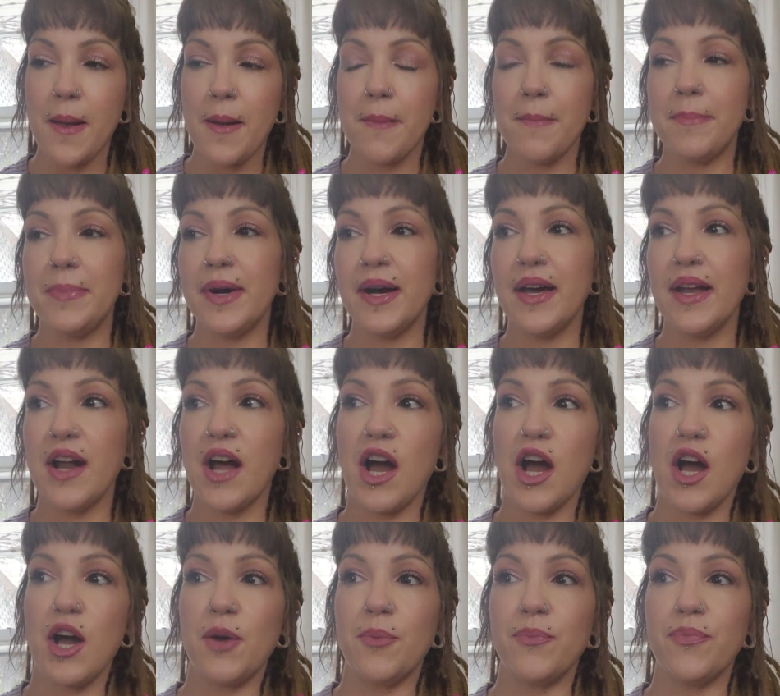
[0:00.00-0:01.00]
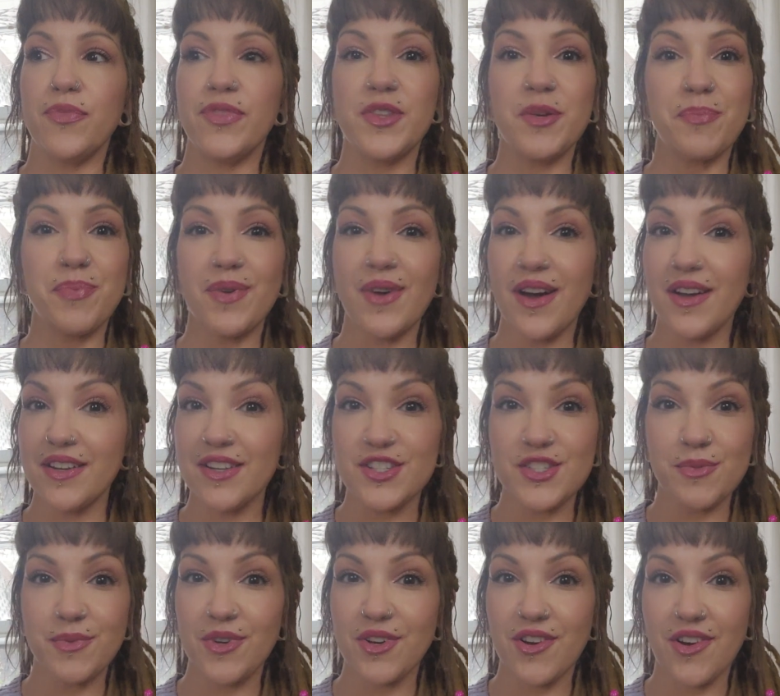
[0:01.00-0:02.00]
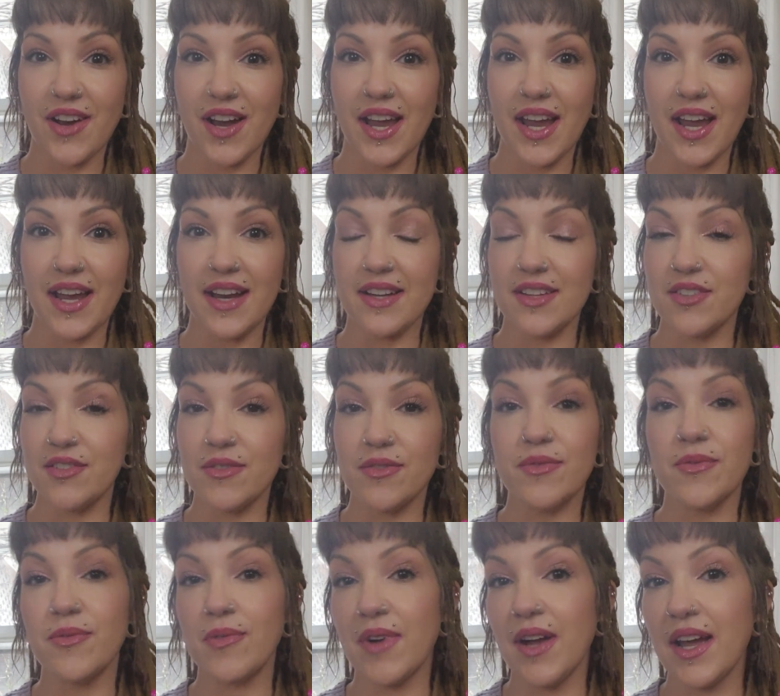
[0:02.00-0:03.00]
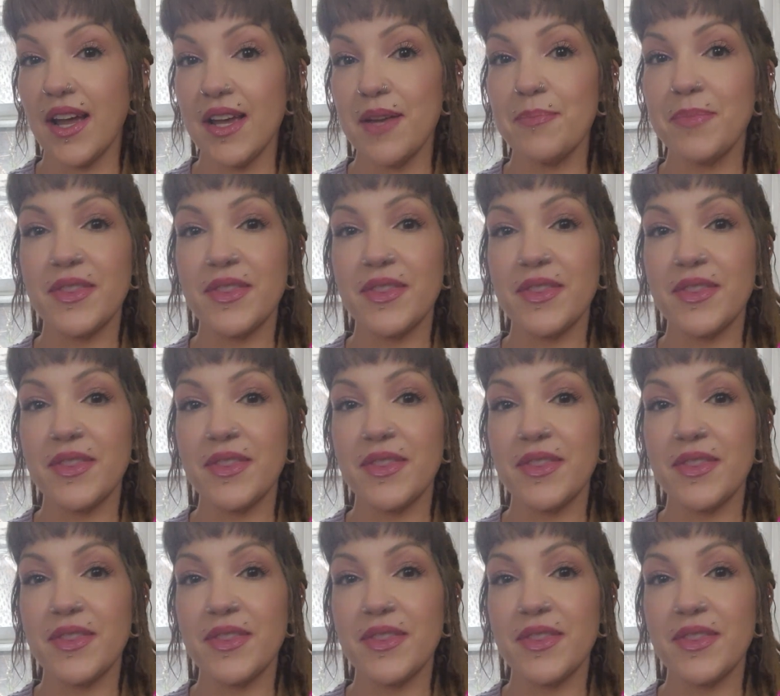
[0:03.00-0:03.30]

But um, the products were great, right?